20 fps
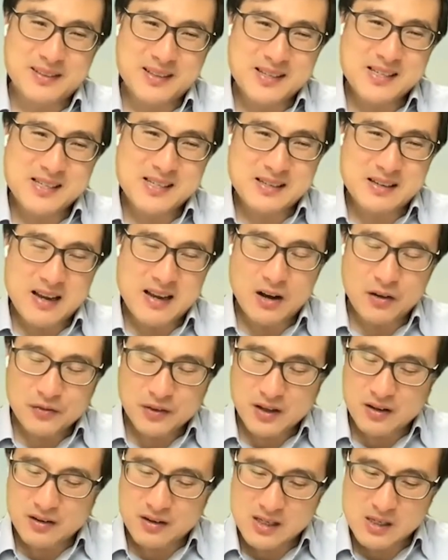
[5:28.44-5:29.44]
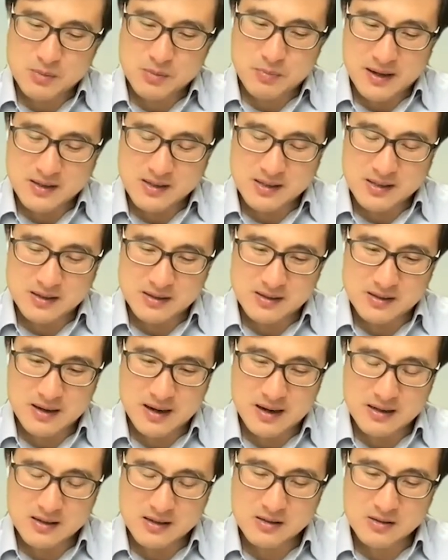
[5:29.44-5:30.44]
but this healthcare
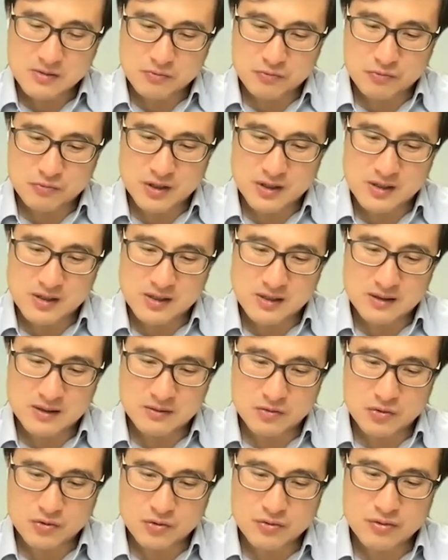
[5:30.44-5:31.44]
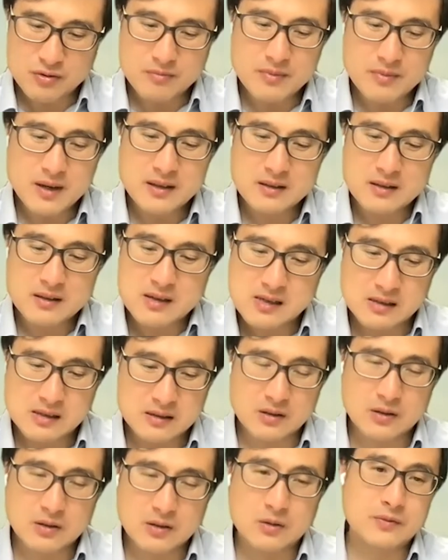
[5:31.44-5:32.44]
expenses has risen
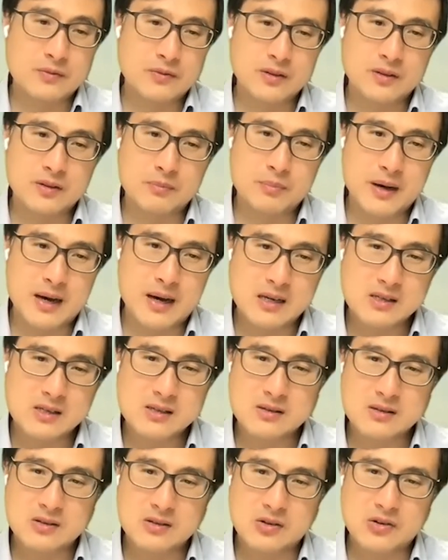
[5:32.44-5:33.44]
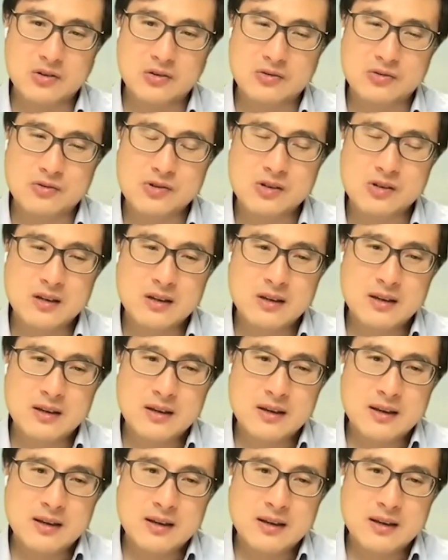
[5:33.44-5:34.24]
tremendously over the past years.